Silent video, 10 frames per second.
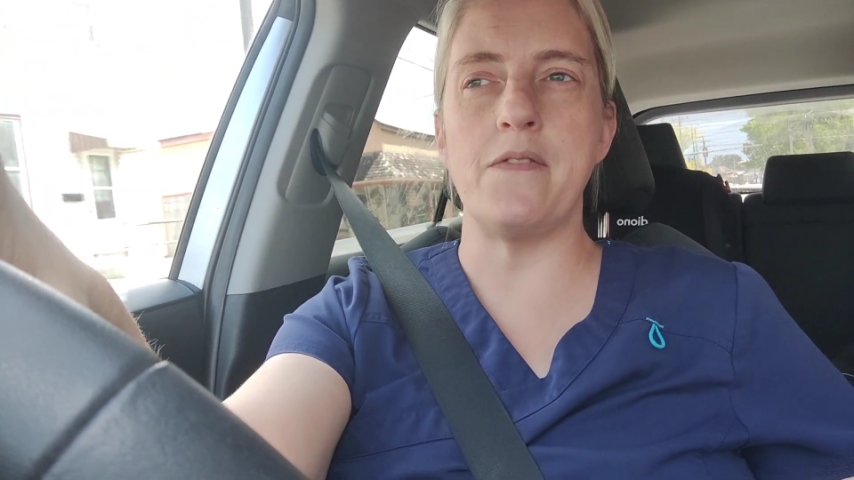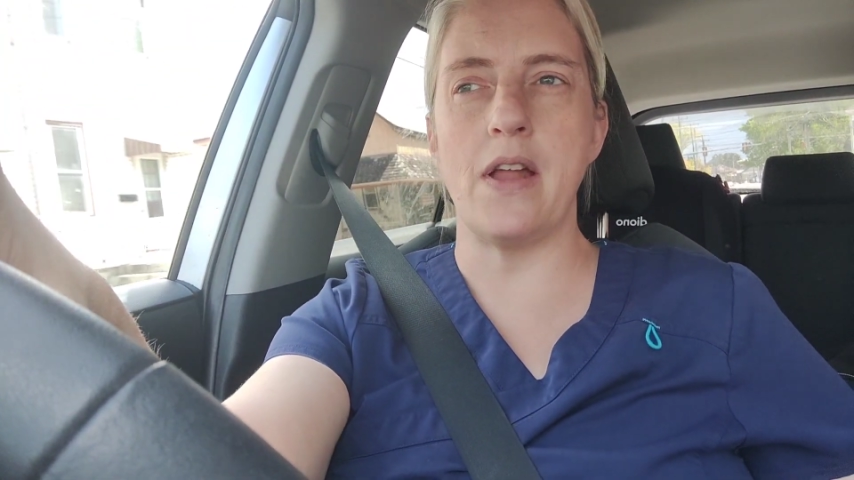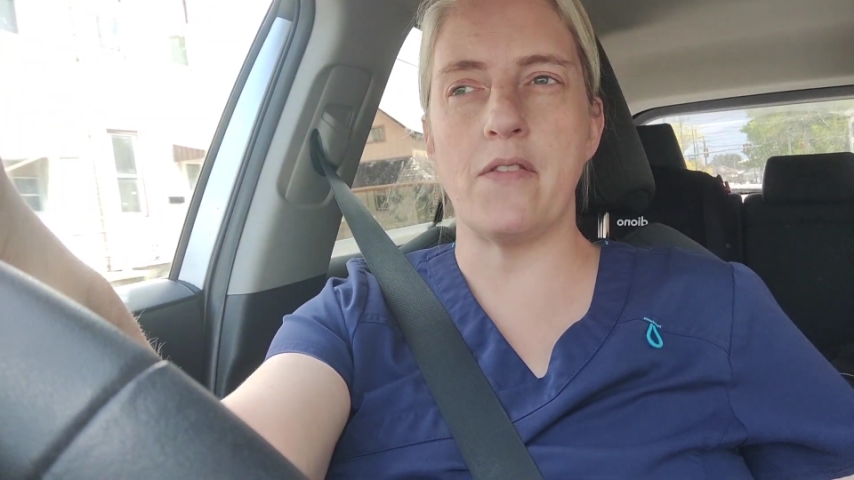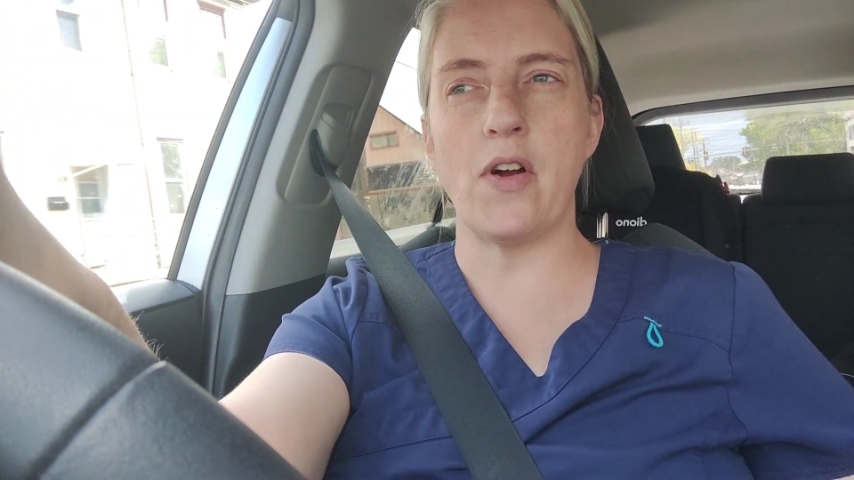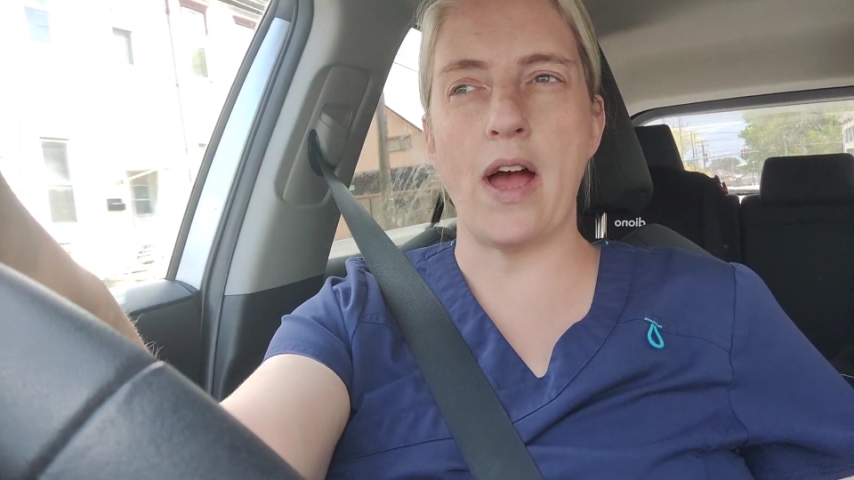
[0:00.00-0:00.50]

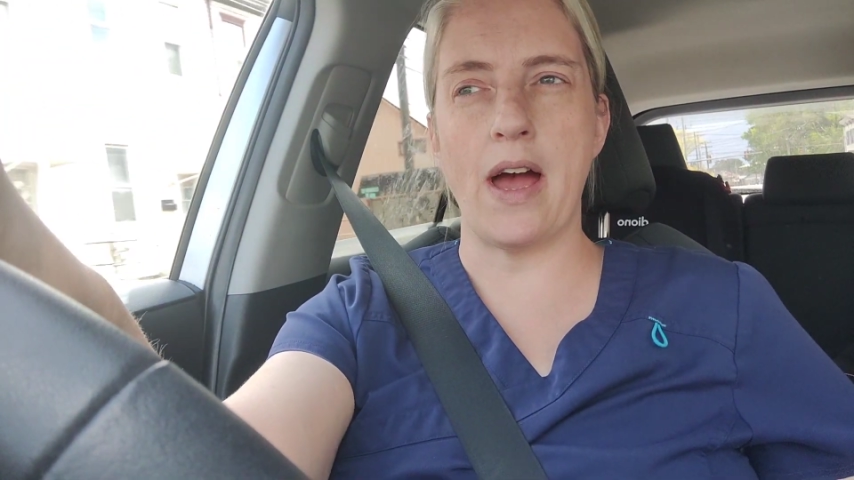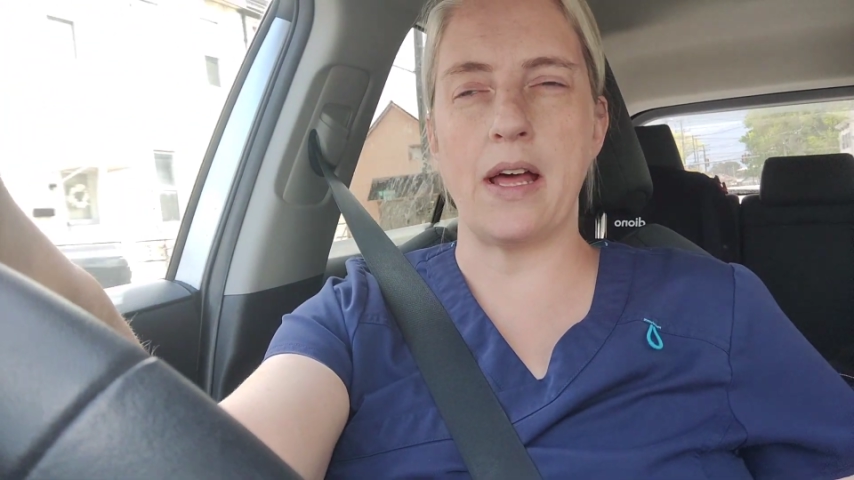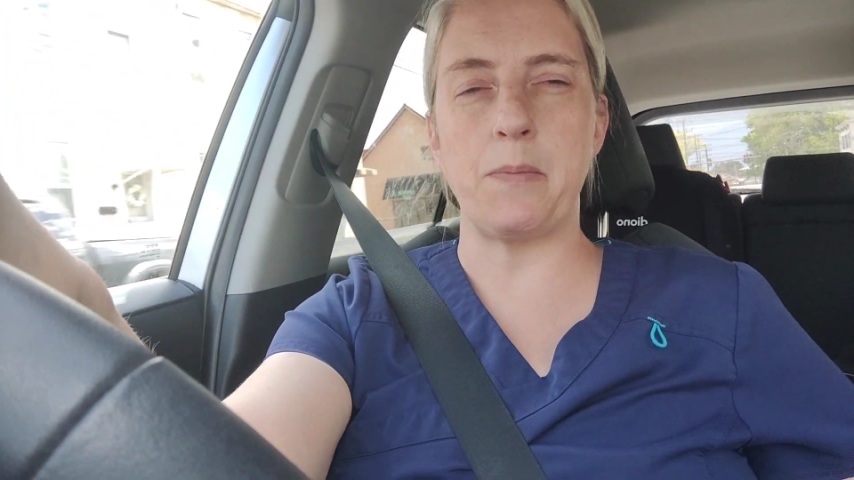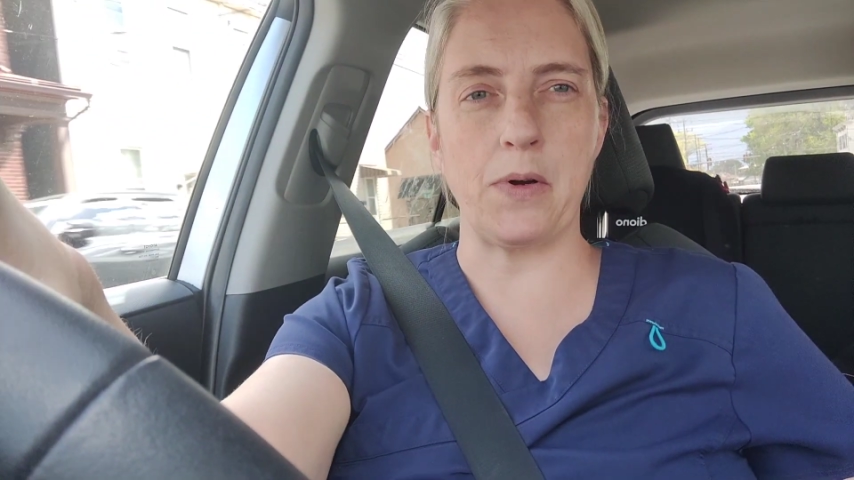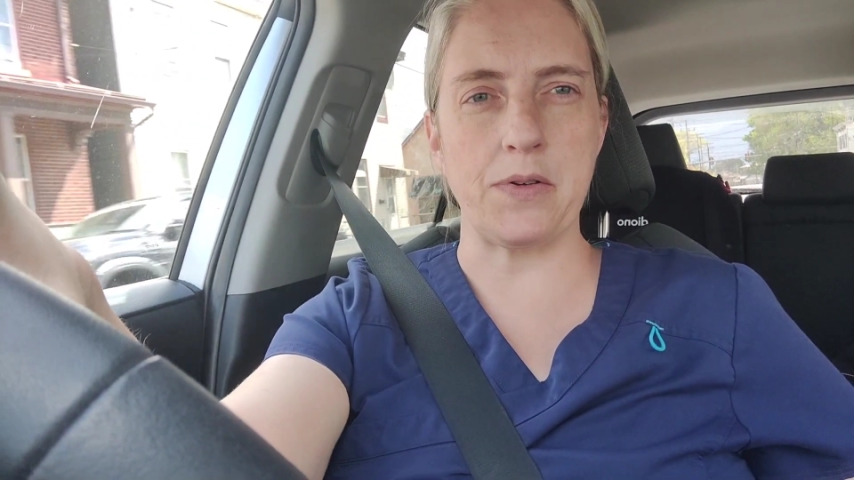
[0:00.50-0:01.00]
never
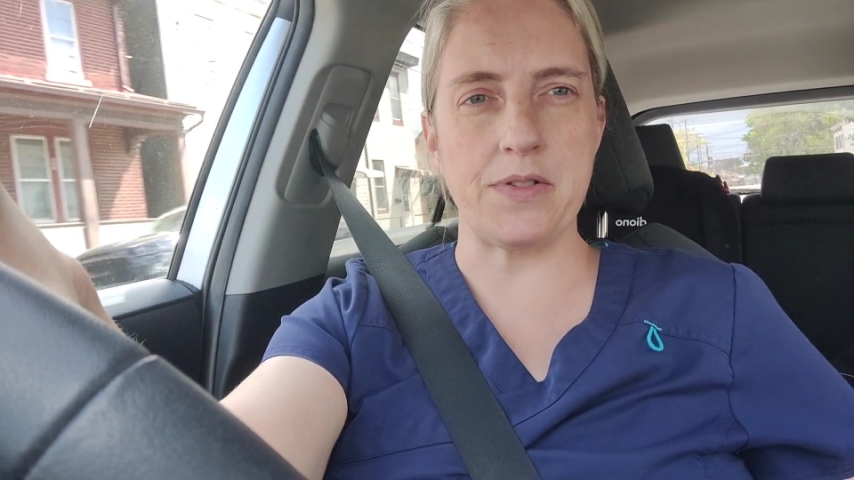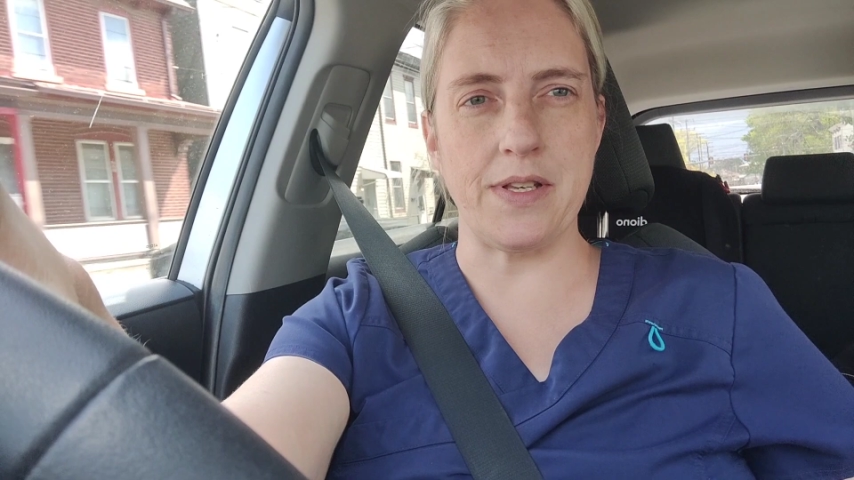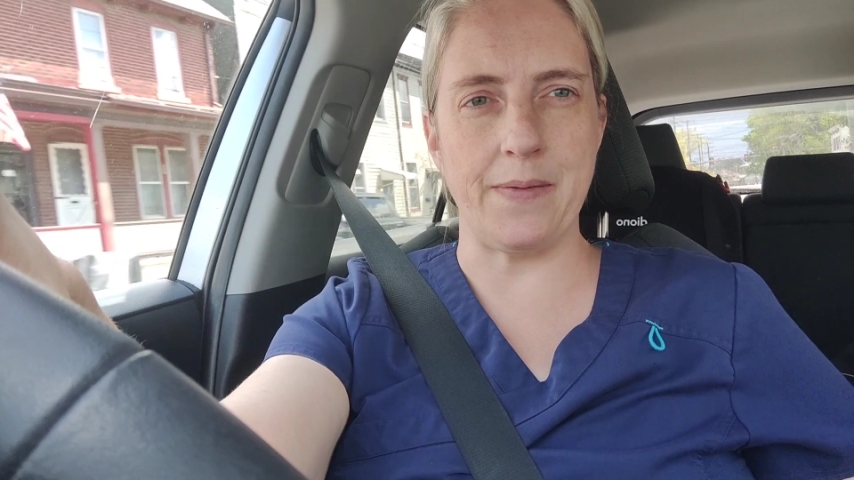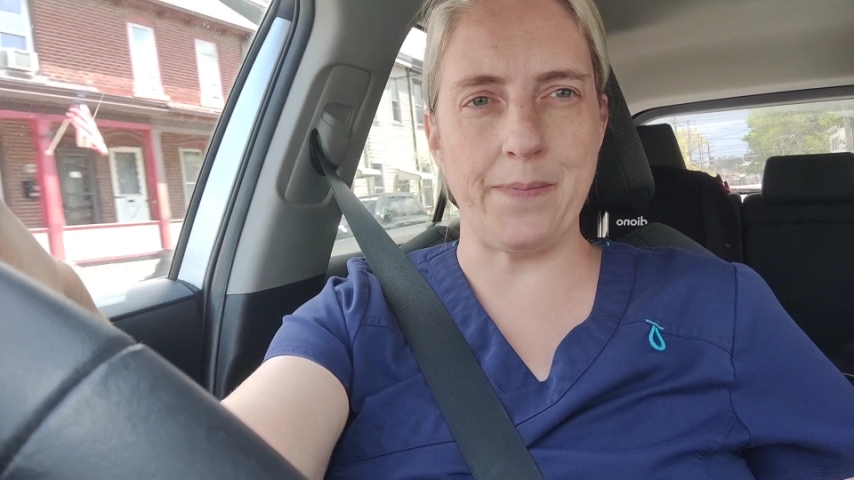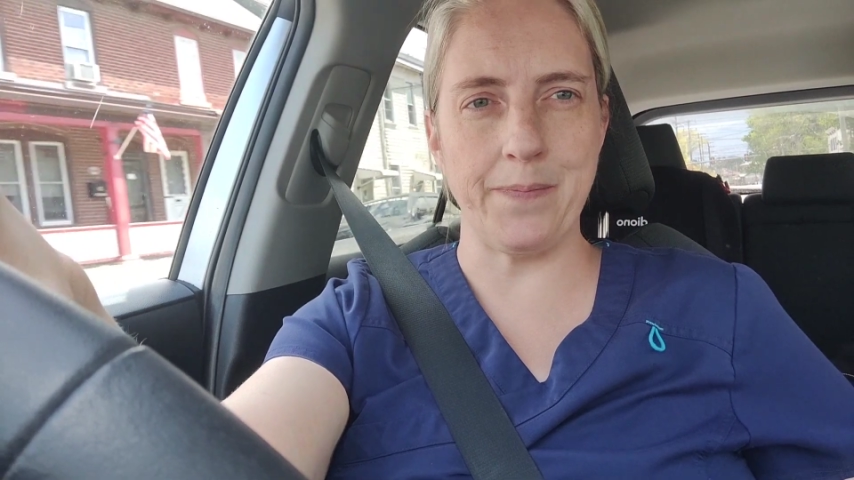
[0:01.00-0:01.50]
had a
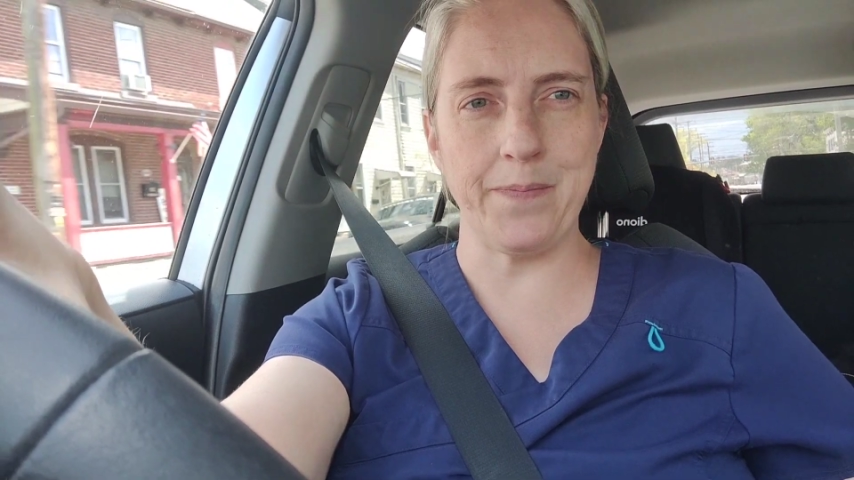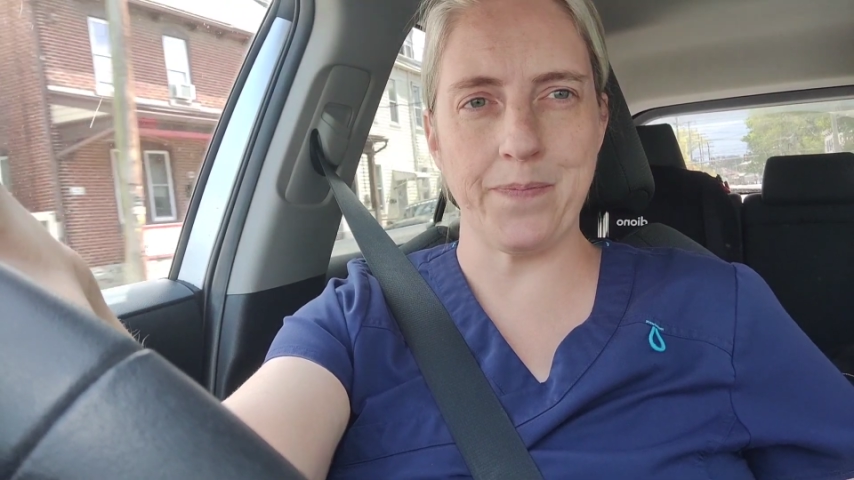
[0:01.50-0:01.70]
person